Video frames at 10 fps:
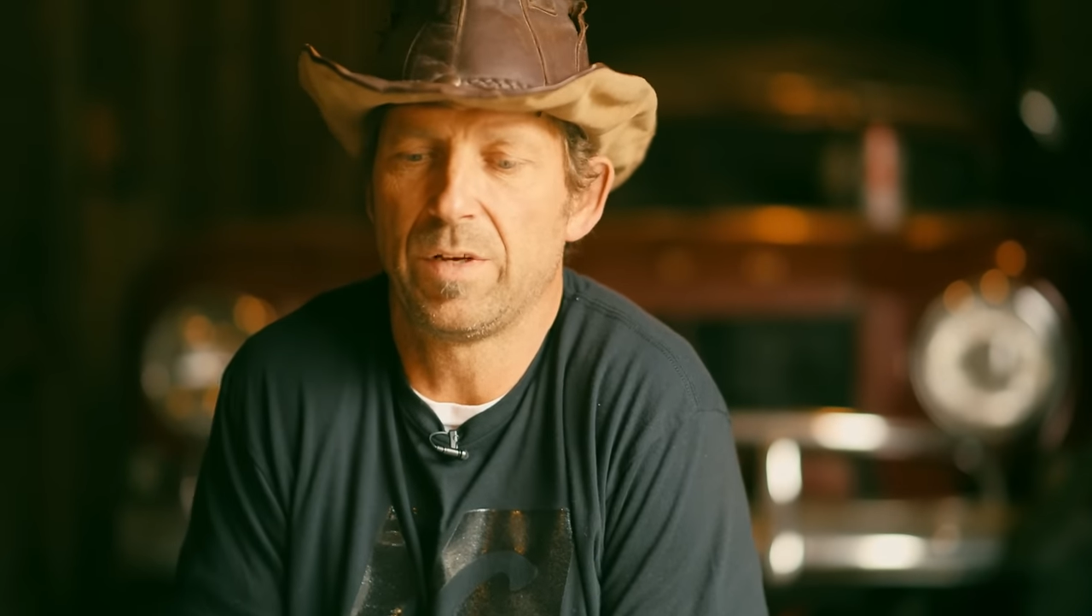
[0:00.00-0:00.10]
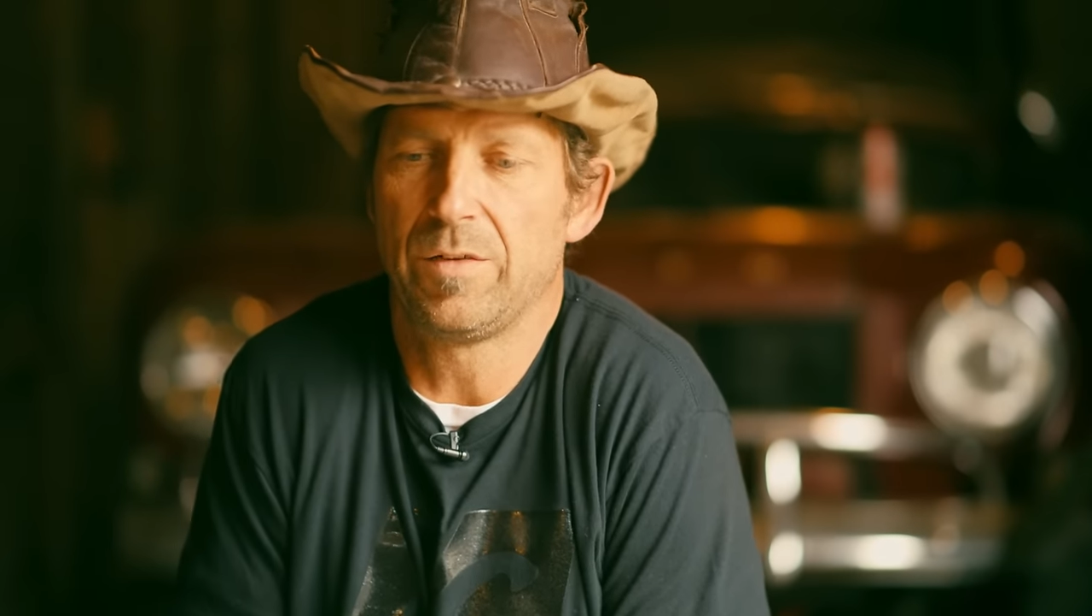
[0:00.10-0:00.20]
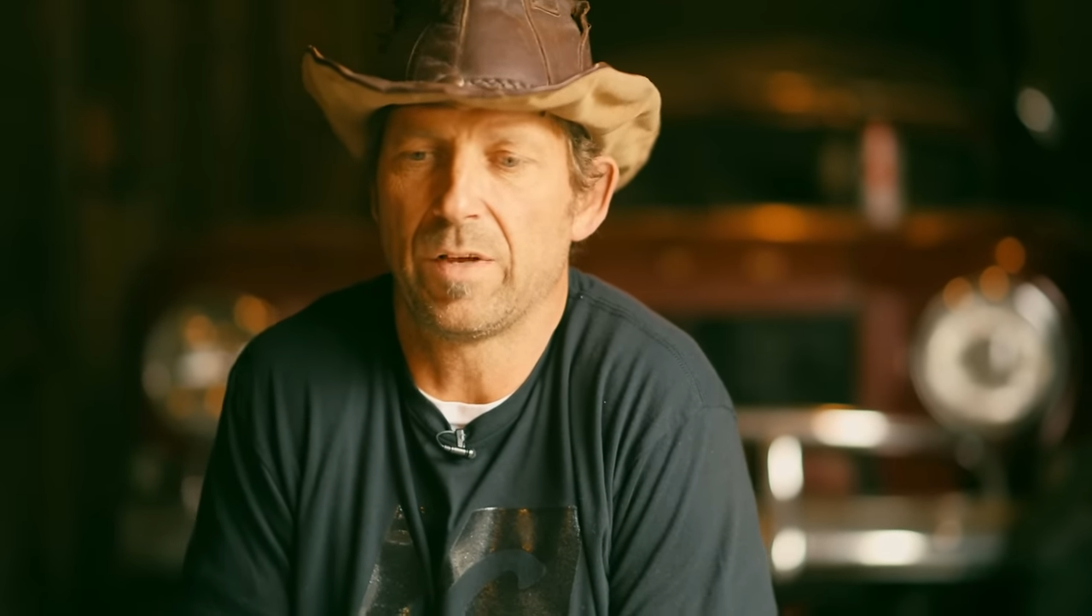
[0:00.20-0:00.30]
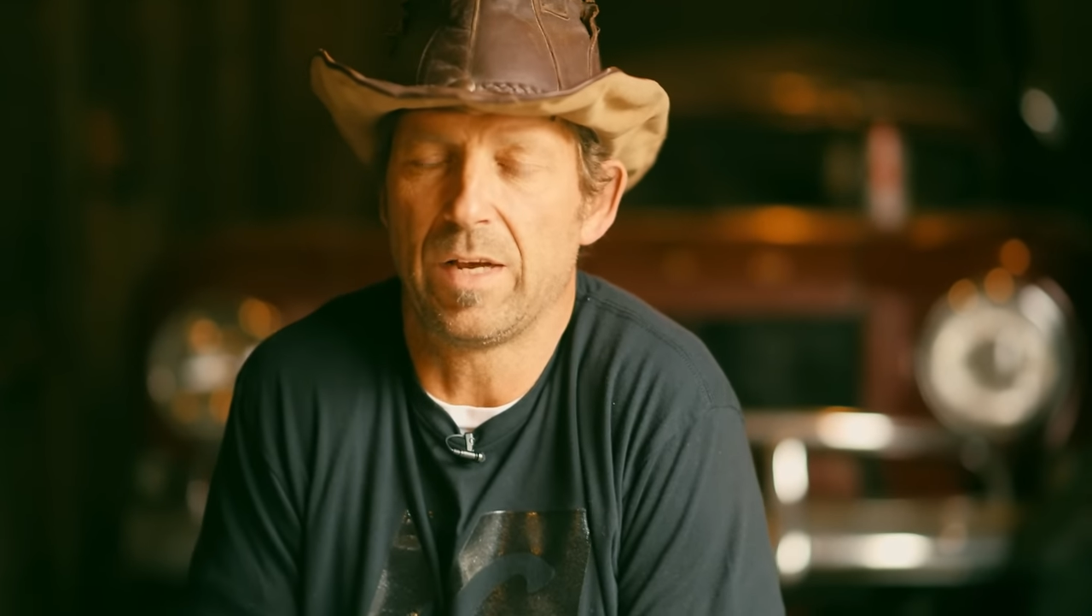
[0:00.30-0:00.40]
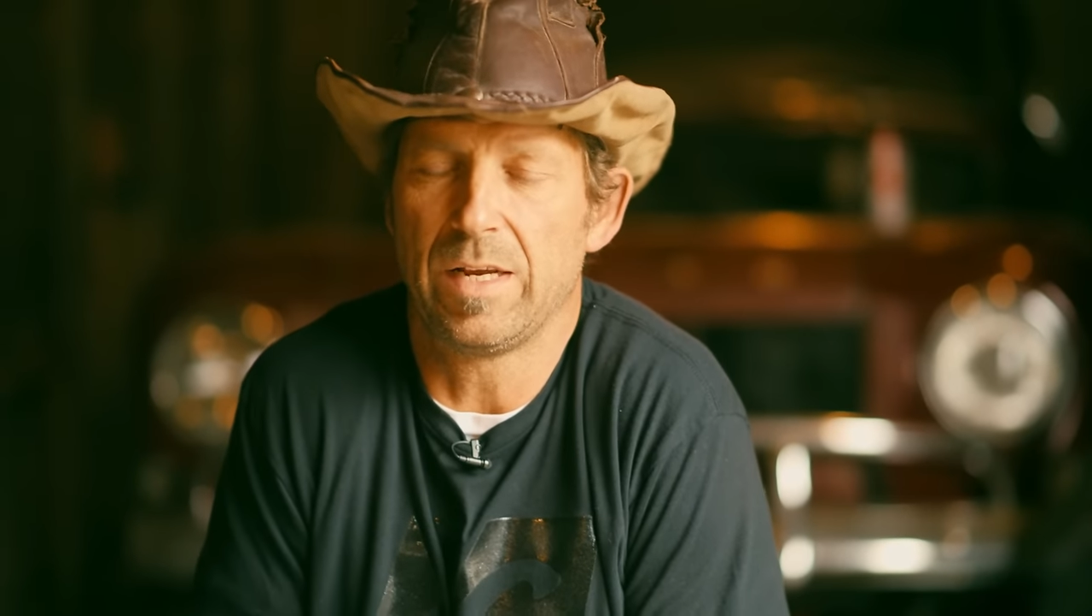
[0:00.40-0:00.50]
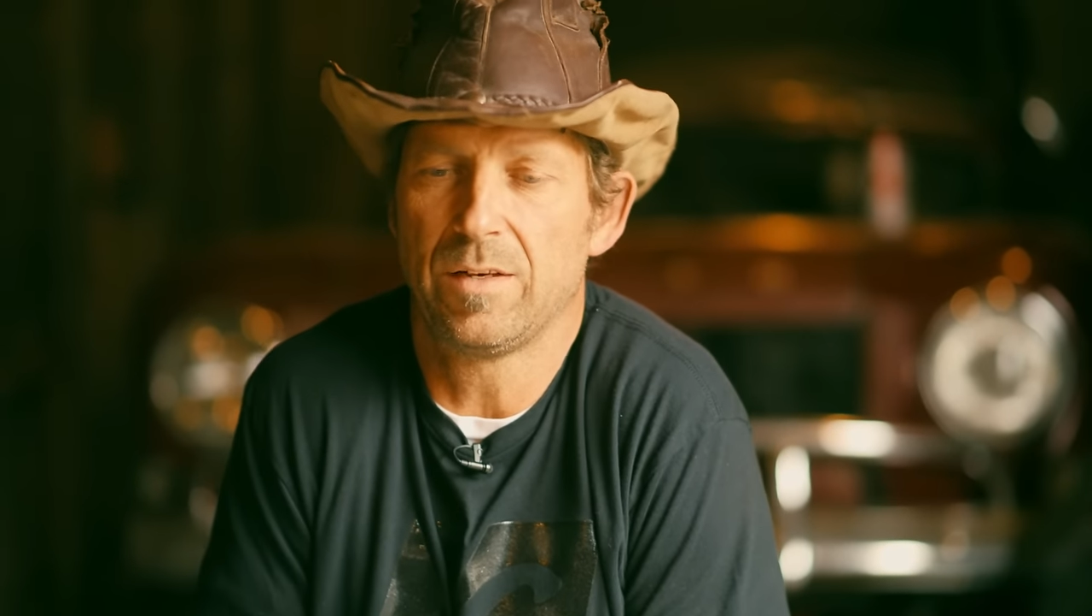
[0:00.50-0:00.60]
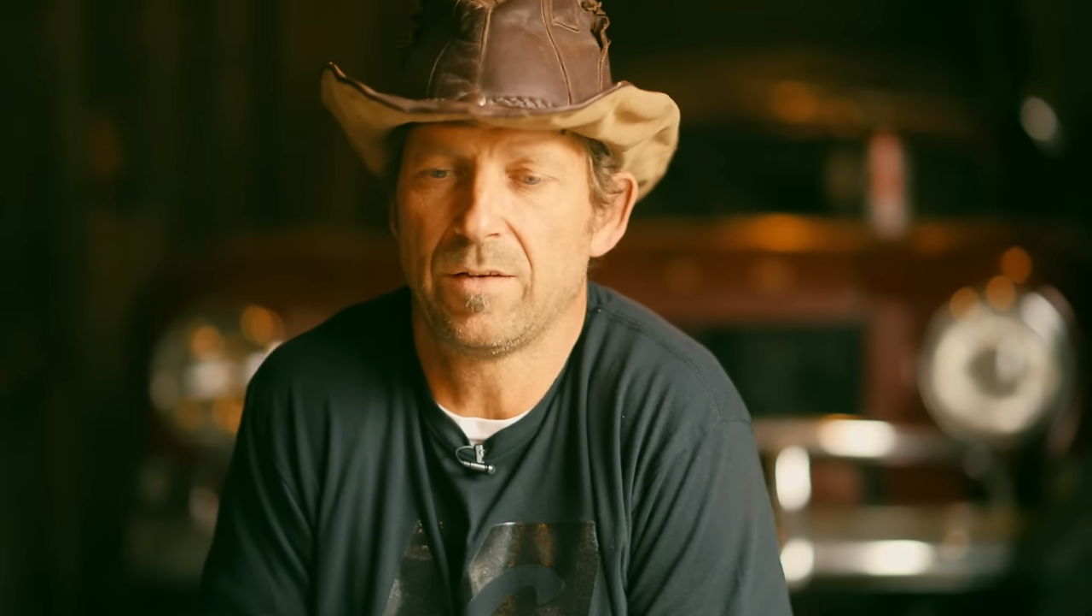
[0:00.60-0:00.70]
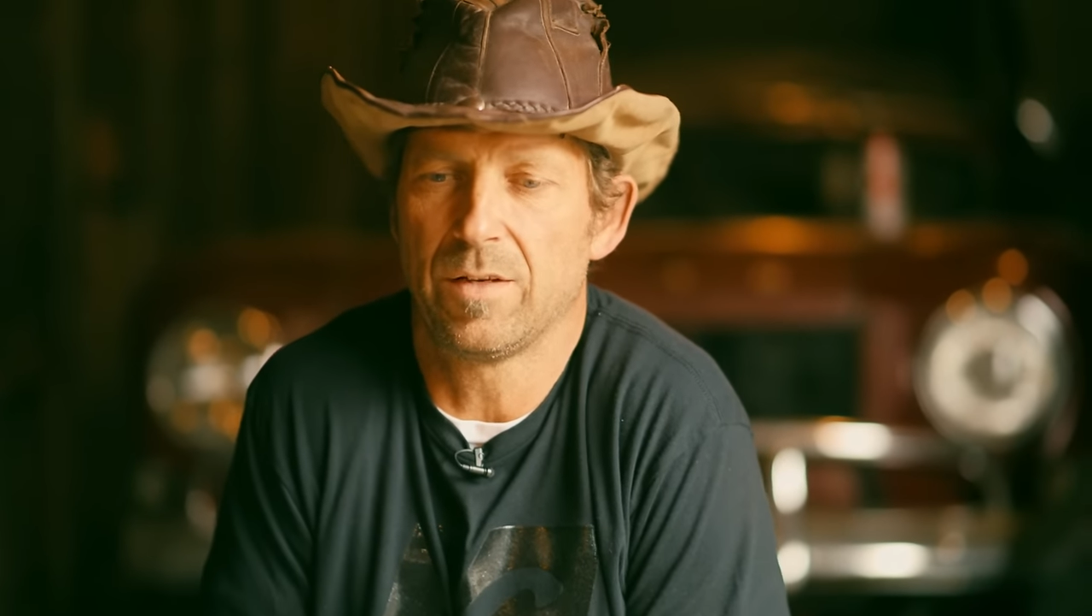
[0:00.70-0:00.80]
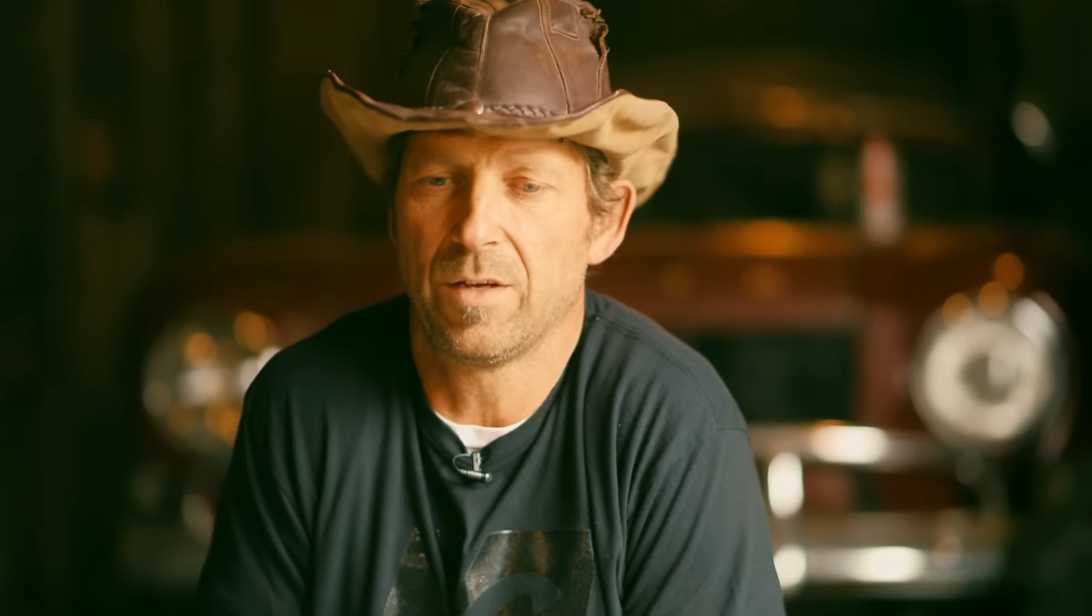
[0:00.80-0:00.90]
designed to